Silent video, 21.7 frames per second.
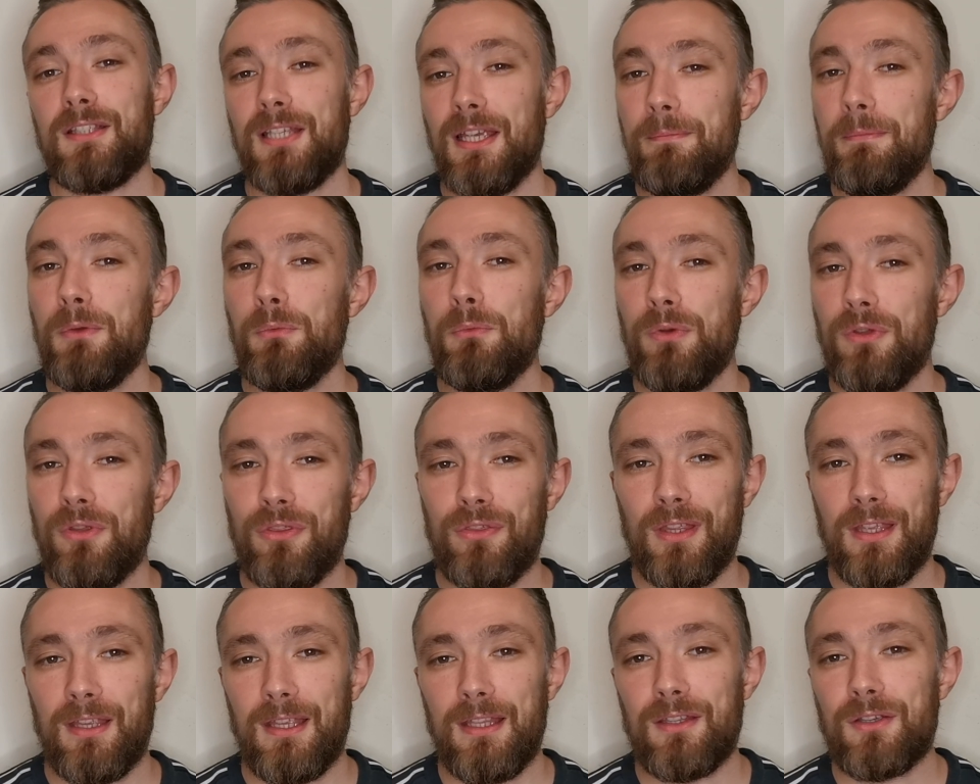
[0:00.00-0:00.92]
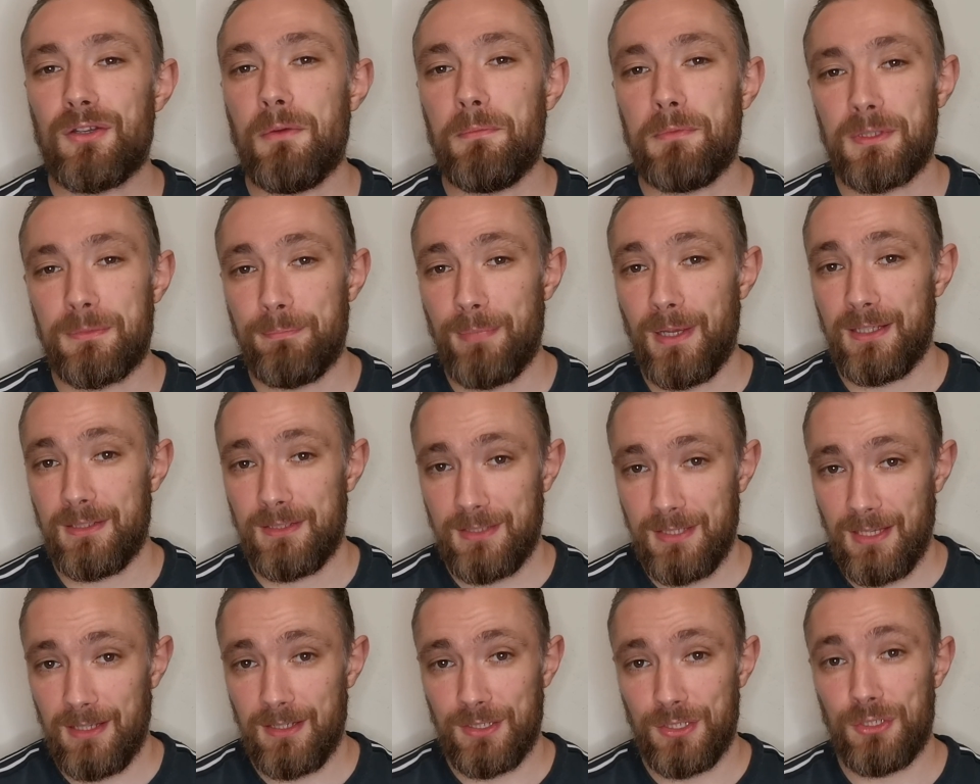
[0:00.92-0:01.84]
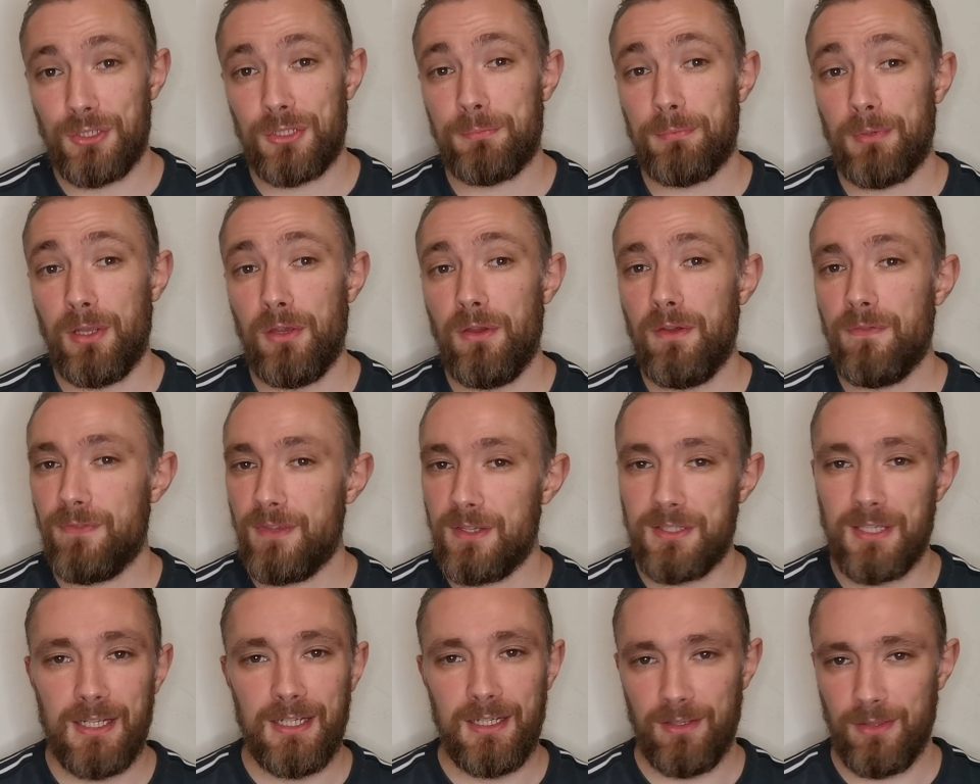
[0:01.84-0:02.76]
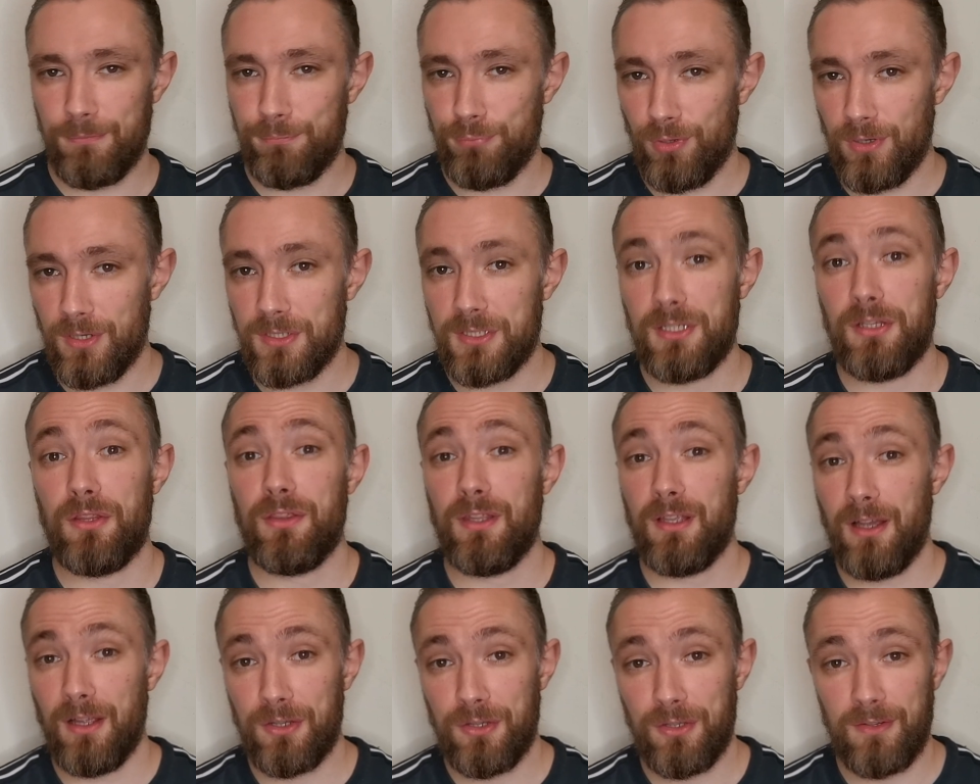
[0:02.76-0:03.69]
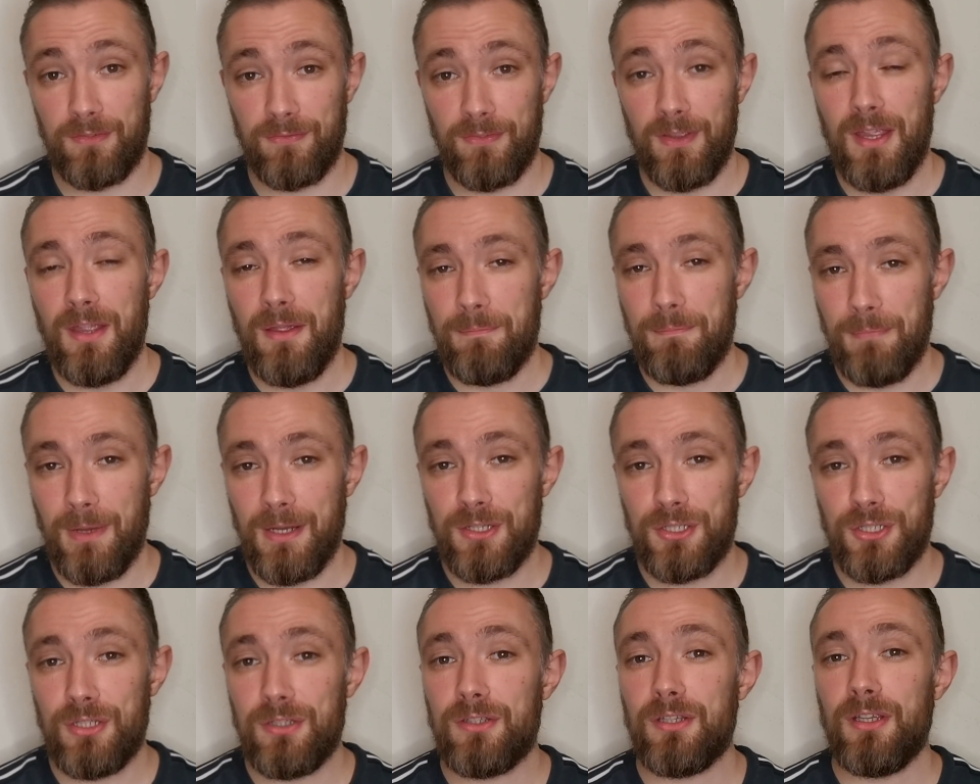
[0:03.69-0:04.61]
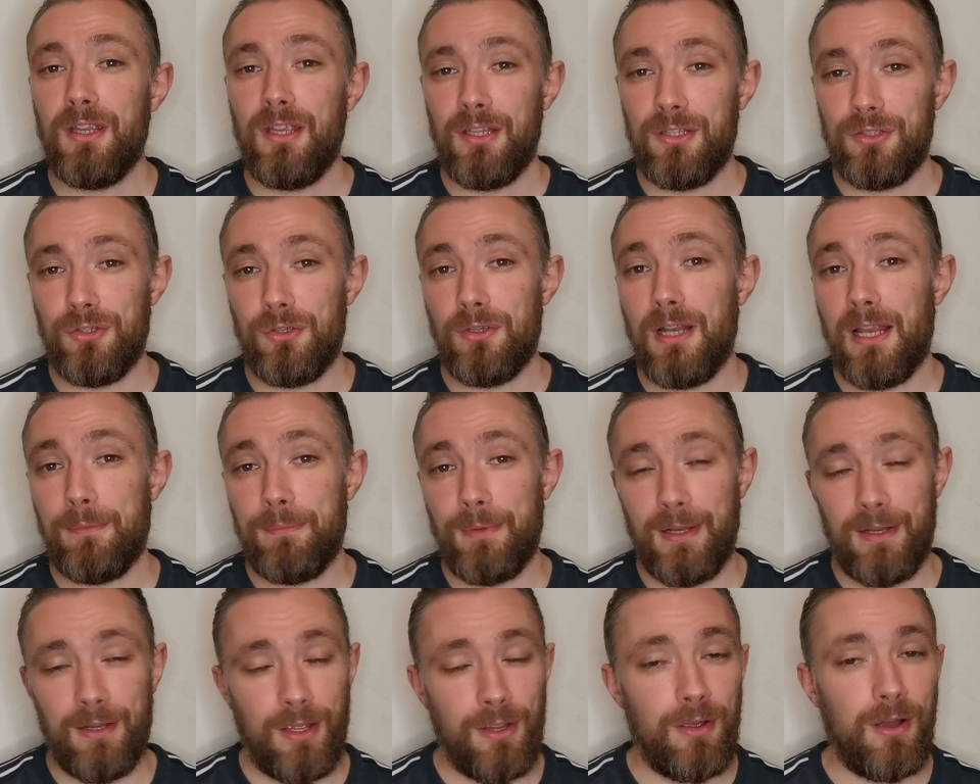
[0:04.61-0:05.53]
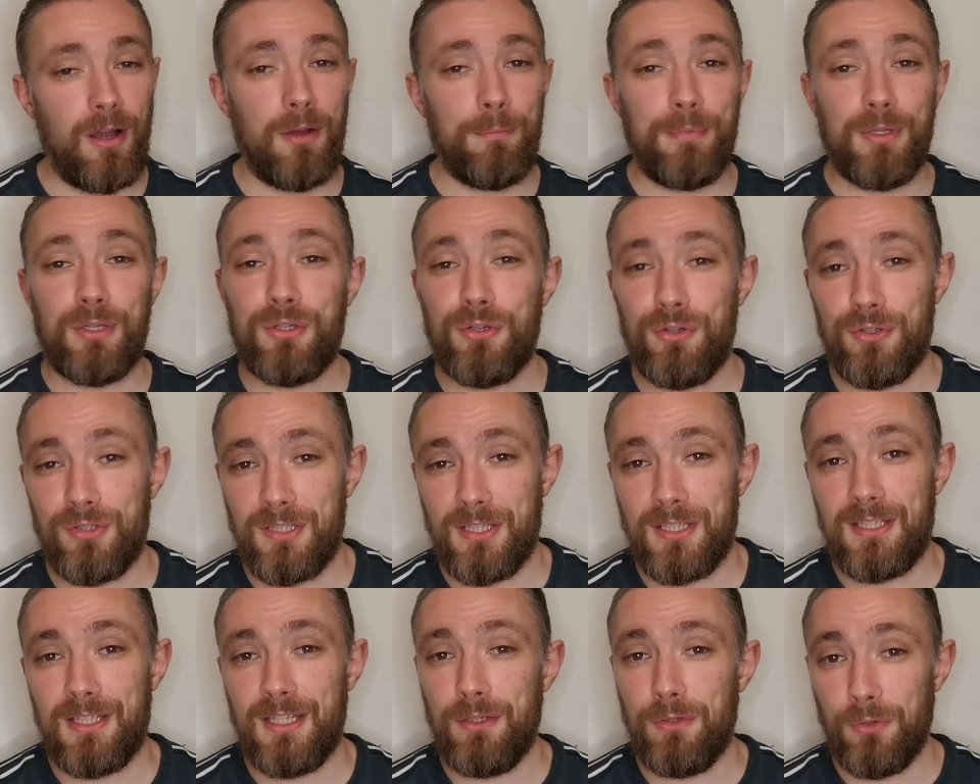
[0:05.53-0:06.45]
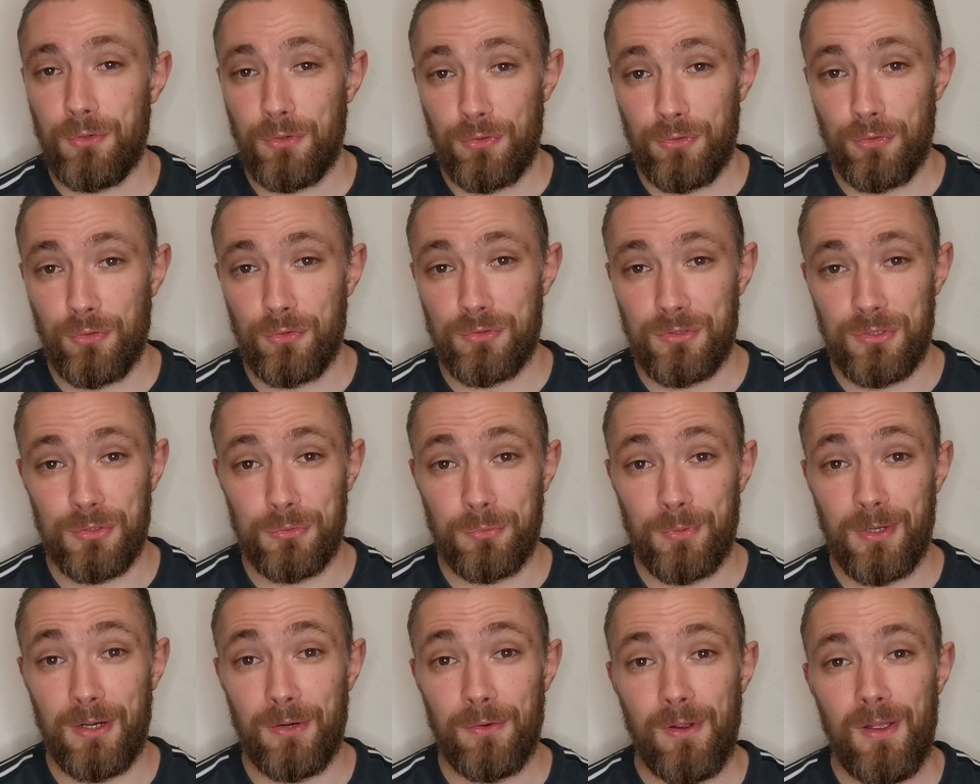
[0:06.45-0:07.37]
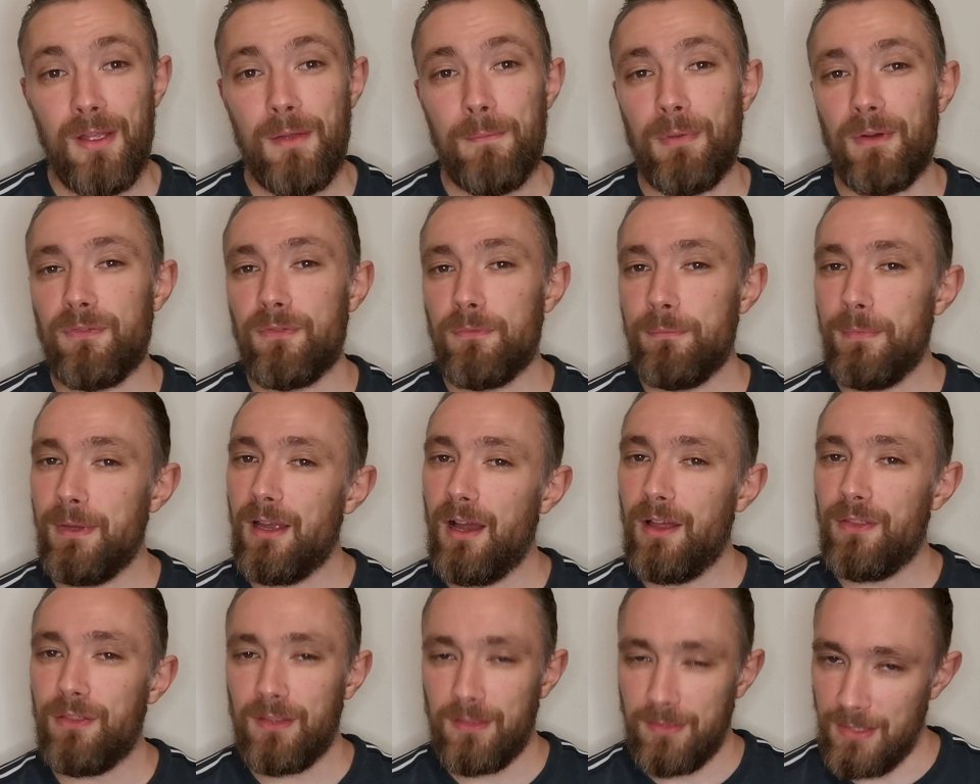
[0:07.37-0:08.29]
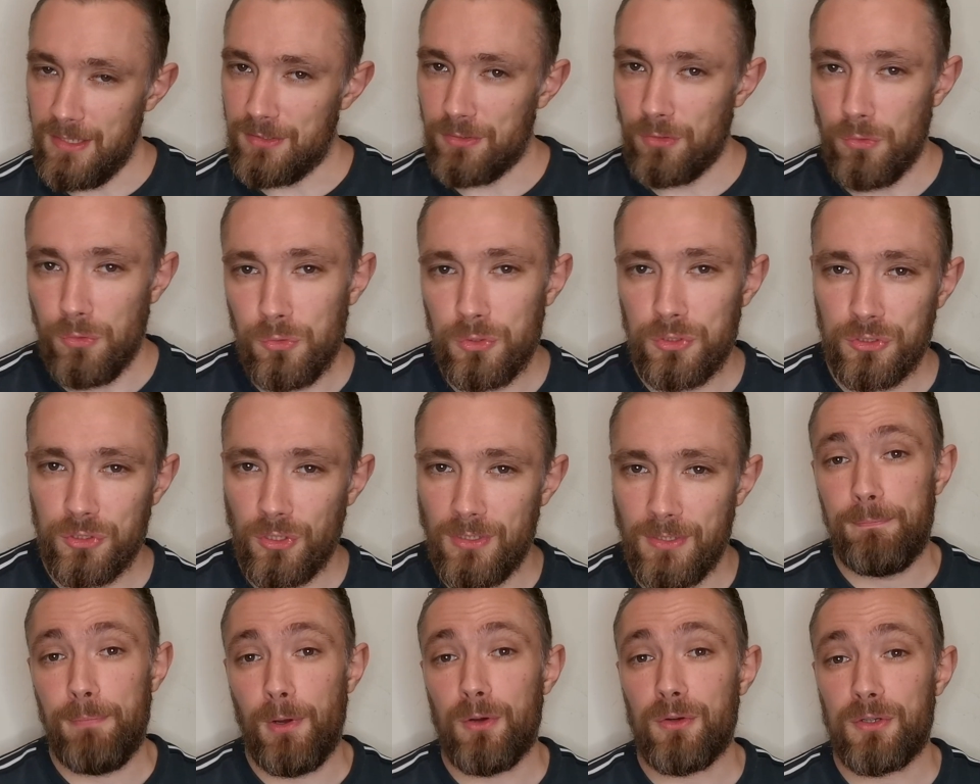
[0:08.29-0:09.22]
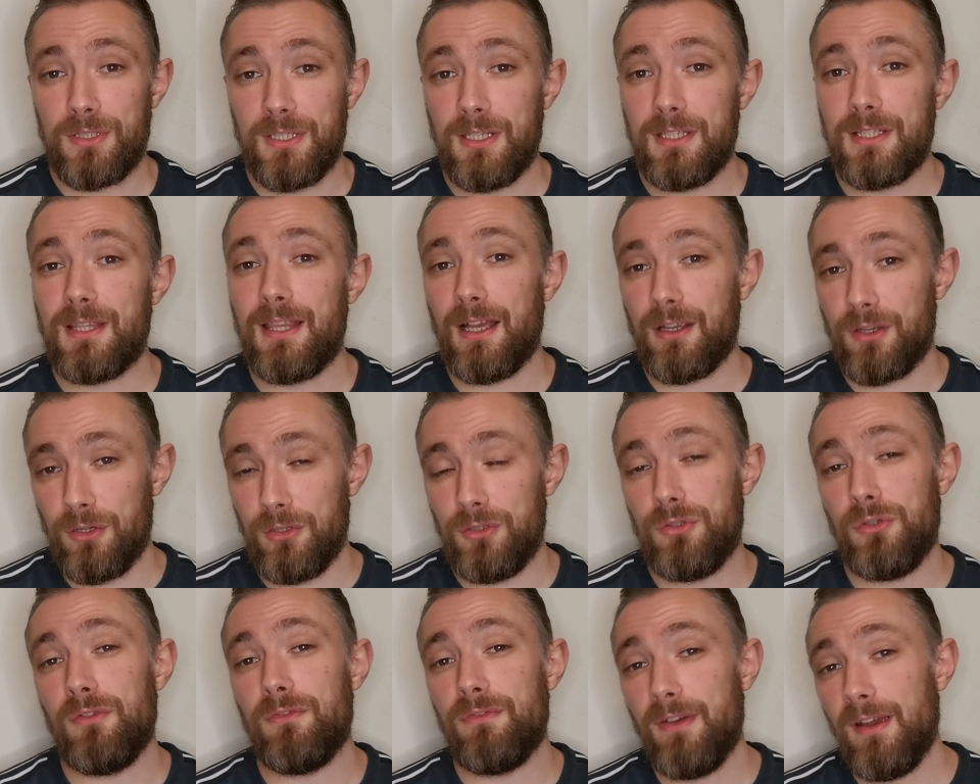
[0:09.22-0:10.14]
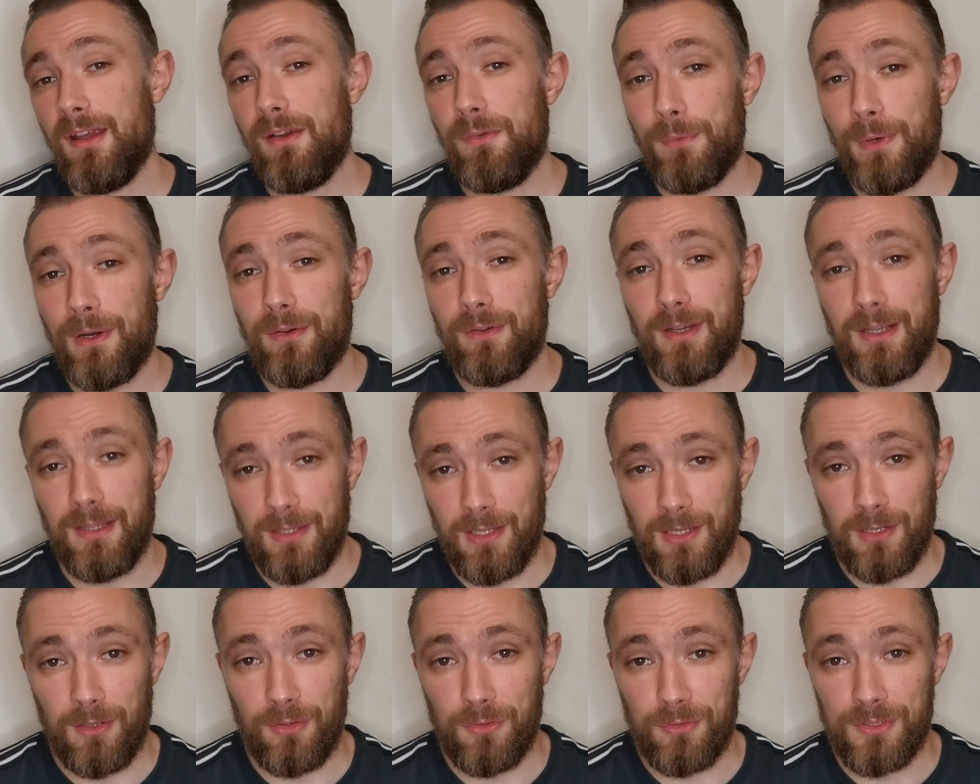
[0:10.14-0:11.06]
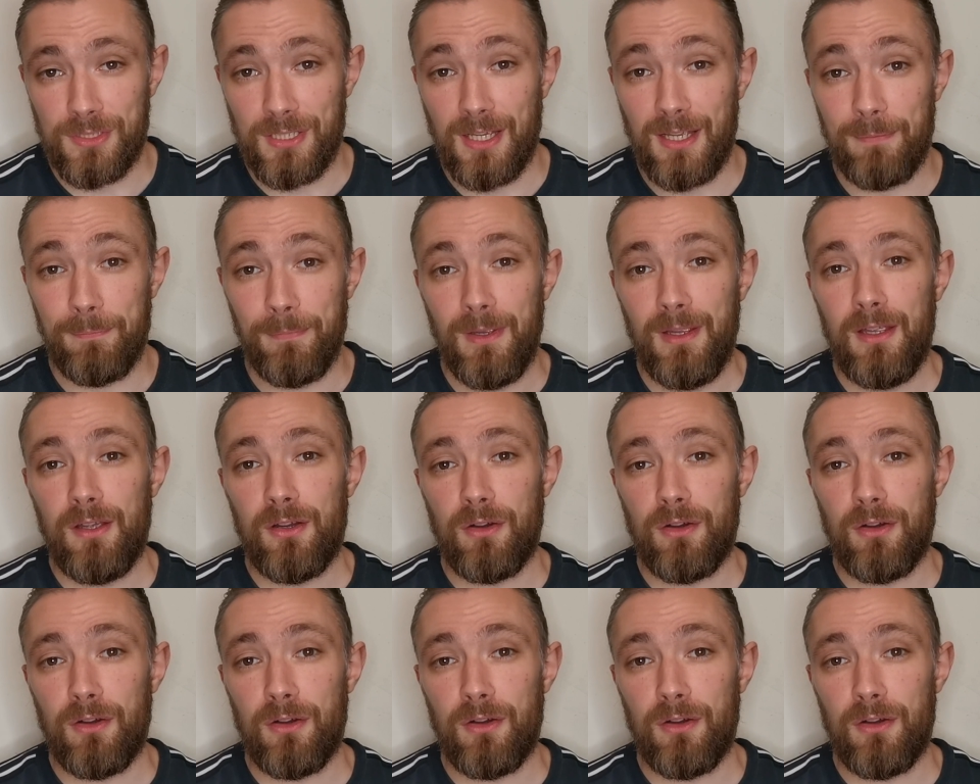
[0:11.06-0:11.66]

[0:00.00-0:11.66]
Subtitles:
Tell me what you think in the comments sections below. If there's any other products that you think I could have mentioned, do let me know. I'll be curious to see your thoughts as well. But for me, I think these are all solid boxes that could do very well in the long term.